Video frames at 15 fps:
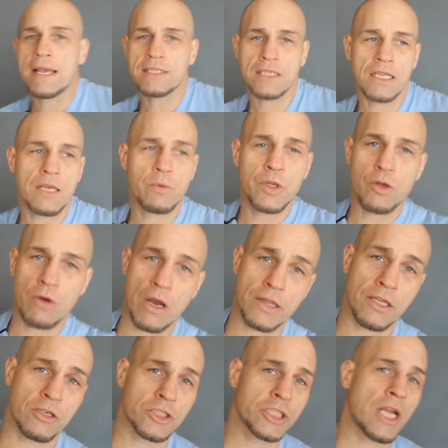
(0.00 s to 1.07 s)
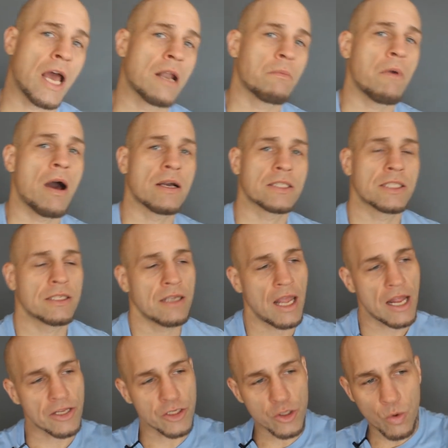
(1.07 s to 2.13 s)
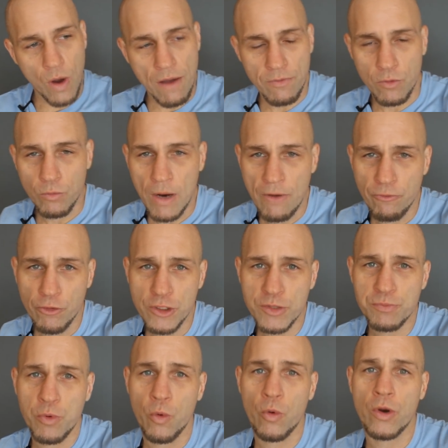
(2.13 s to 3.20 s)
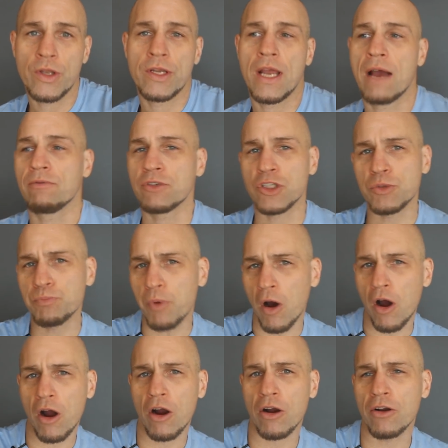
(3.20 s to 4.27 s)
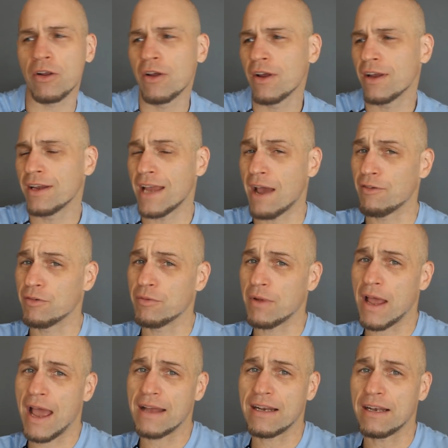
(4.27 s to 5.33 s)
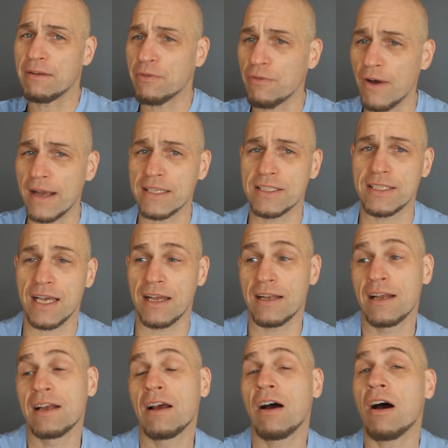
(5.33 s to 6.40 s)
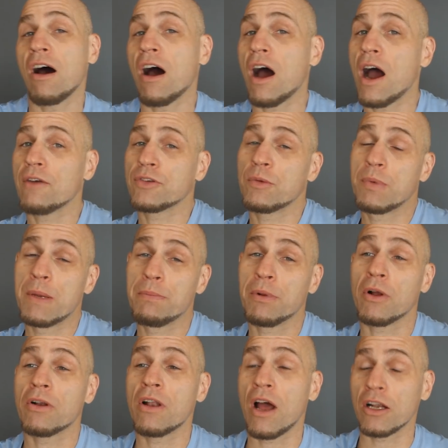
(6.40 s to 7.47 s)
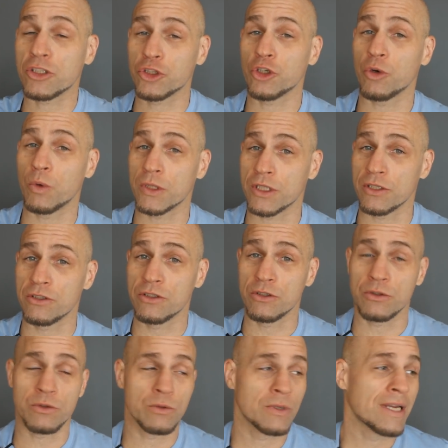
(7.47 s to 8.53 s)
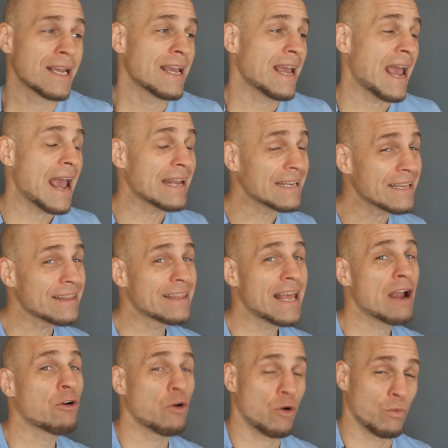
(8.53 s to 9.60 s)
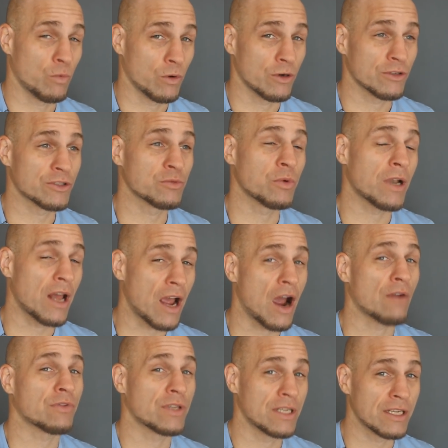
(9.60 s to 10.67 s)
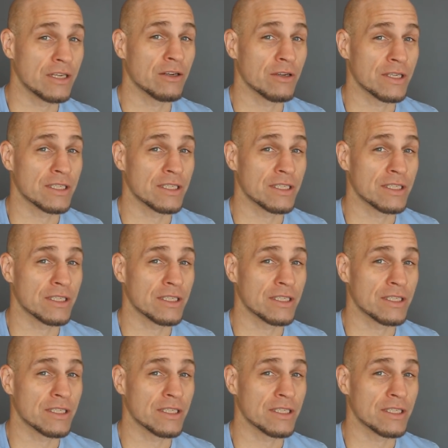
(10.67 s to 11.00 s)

Basically, when you're out there shadow boxing and you don't have a reference point, you haven't sparred, you haven't had any fights yet, often people are not sure what to do. And in their own words, what I often hear